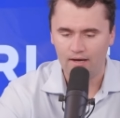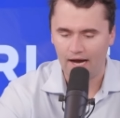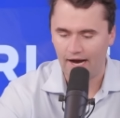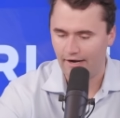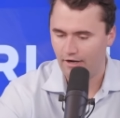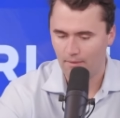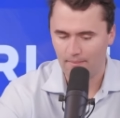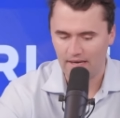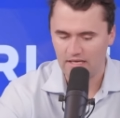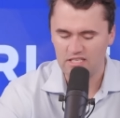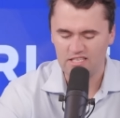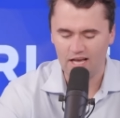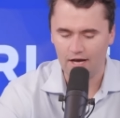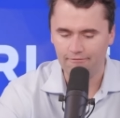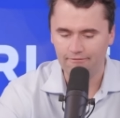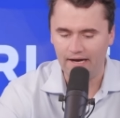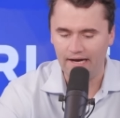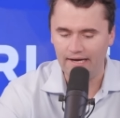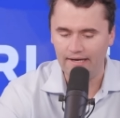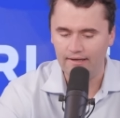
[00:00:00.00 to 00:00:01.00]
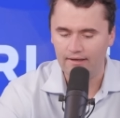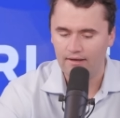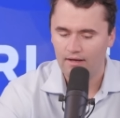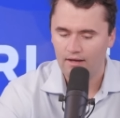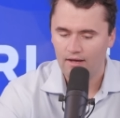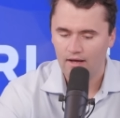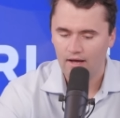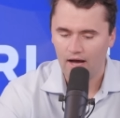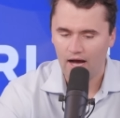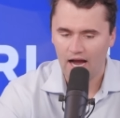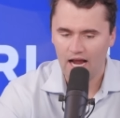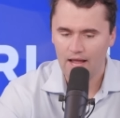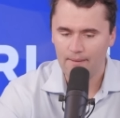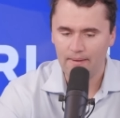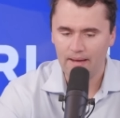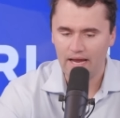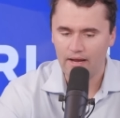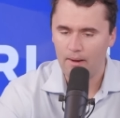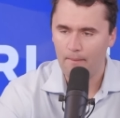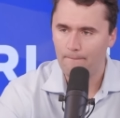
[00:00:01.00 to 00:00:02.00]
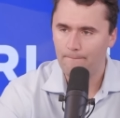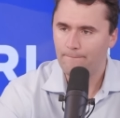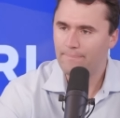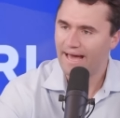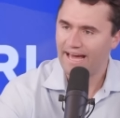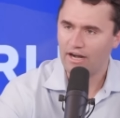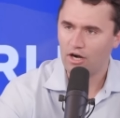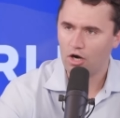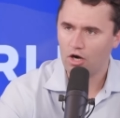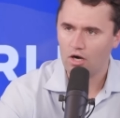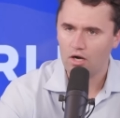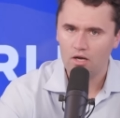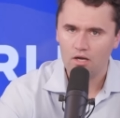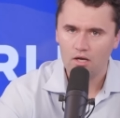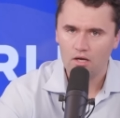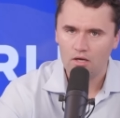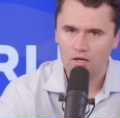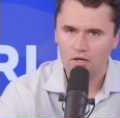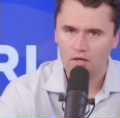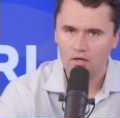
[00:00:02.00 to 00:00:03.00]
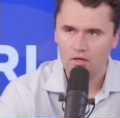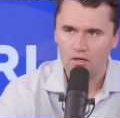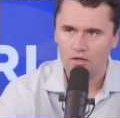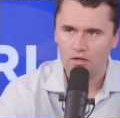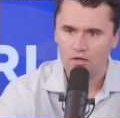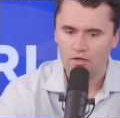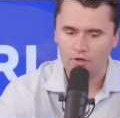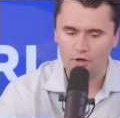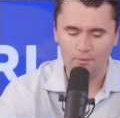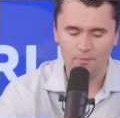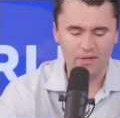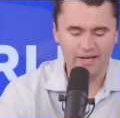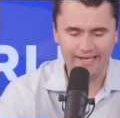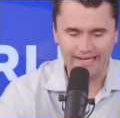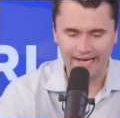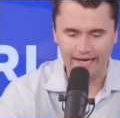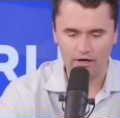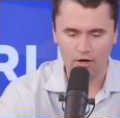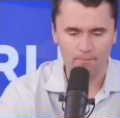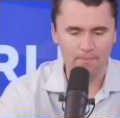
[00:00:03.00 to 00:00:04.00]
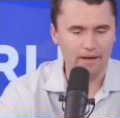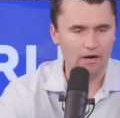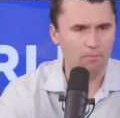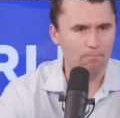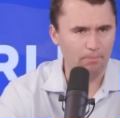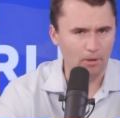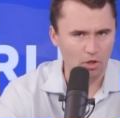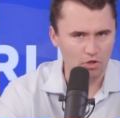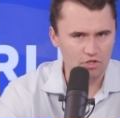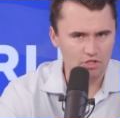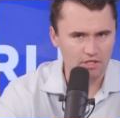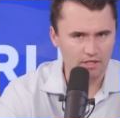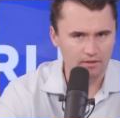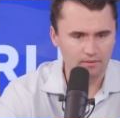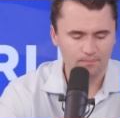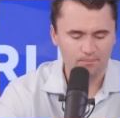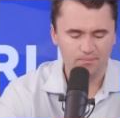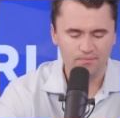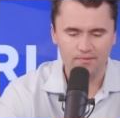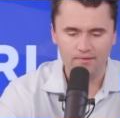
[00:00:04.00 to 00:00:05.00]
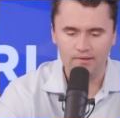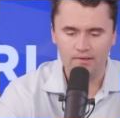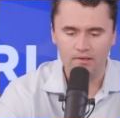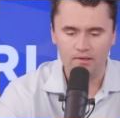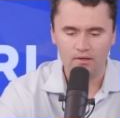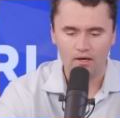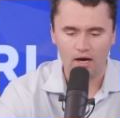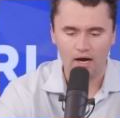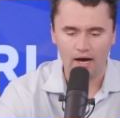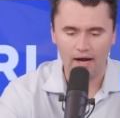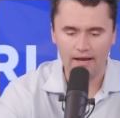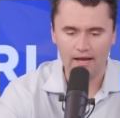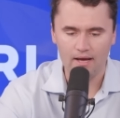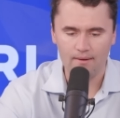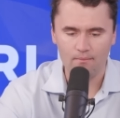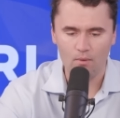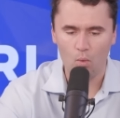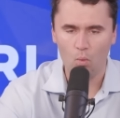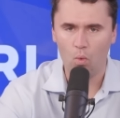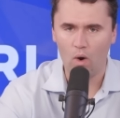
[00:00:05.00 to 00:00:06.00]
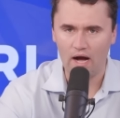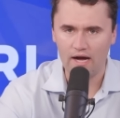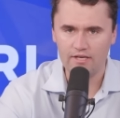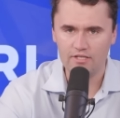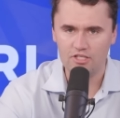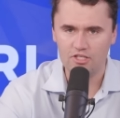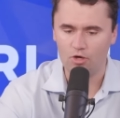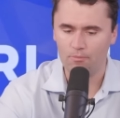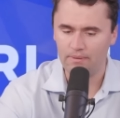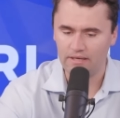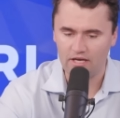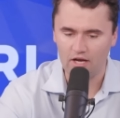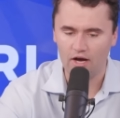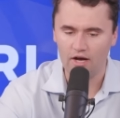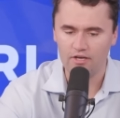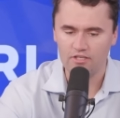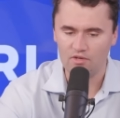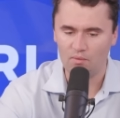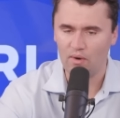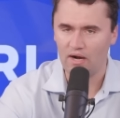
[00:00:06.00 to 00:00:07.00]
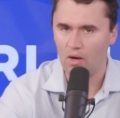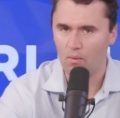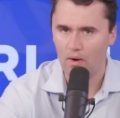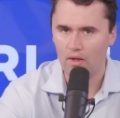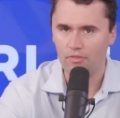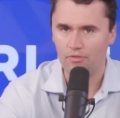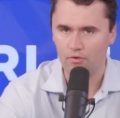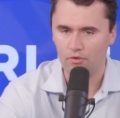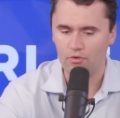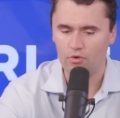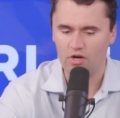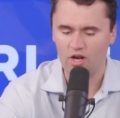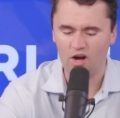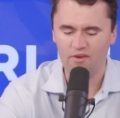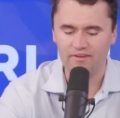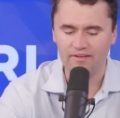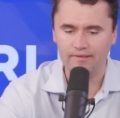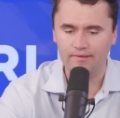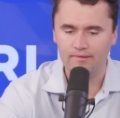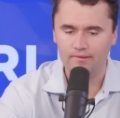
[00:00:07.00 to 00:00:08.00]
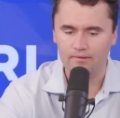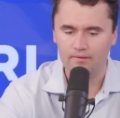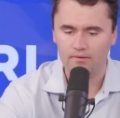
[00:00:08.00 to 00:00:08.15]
I know myself, I, I am a better communicator, better person. I am wiser because of what I went through through COVID.